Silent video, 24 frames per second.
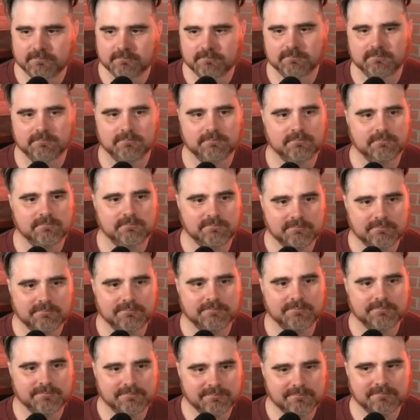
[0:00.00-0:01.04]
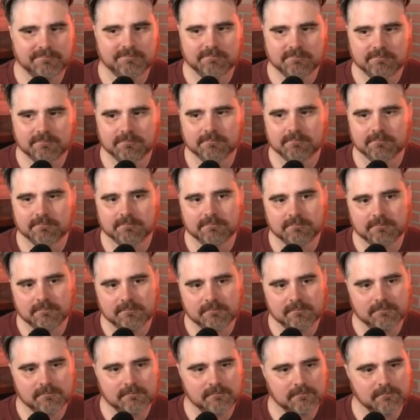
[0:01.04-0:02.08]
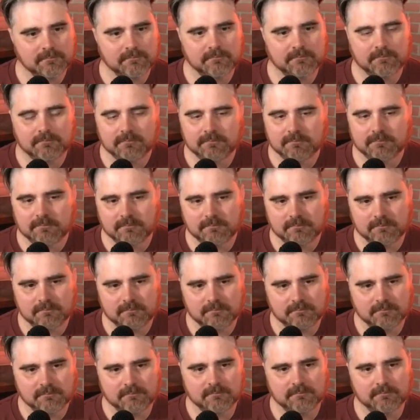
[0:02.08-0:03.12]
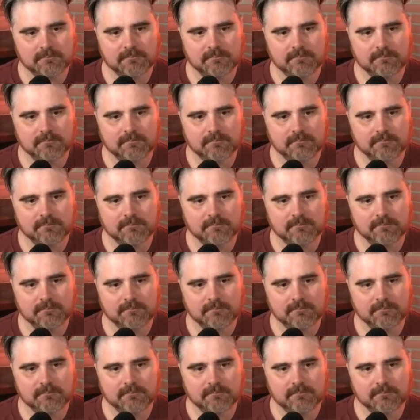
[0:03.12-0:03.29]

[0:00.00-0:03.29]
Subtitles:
(not speaking)